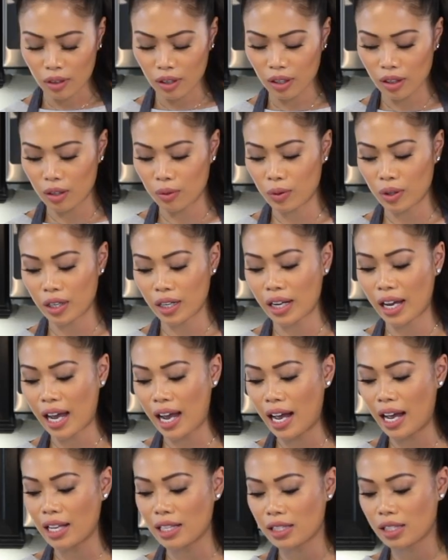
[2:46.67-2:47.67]
And then we're gonna
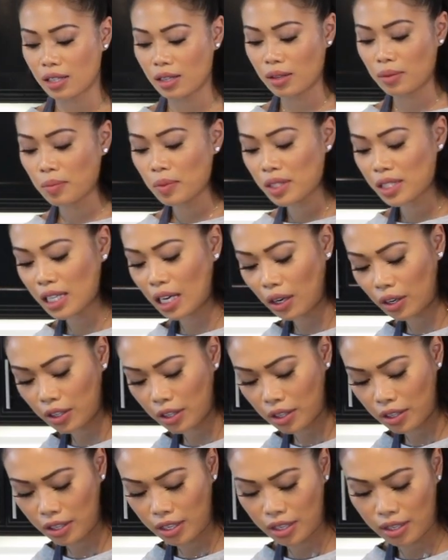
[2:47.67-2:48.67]
add some sour
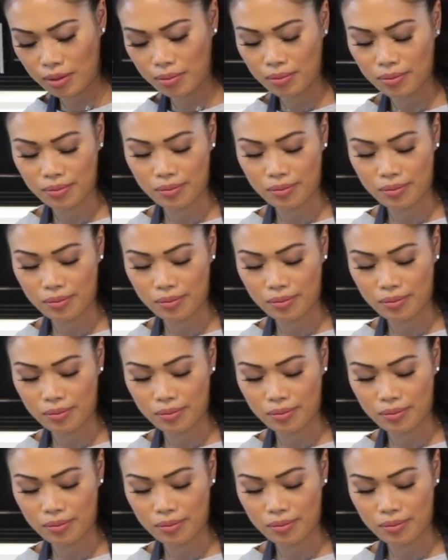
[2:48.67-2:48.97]
cream.